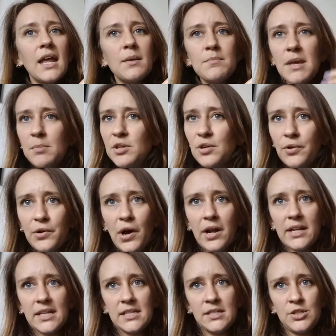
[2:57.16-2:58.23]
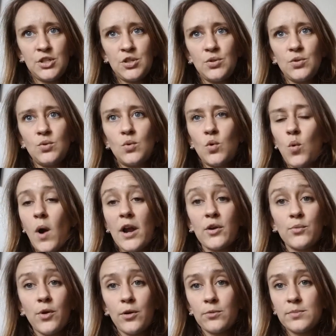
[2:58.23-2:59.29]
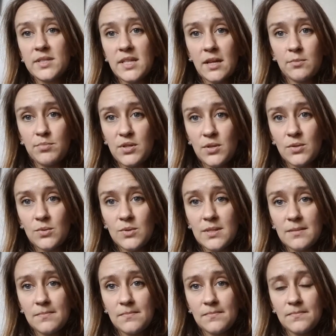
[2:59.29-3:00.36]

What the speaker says: Maybe you're not into choir robes and pews.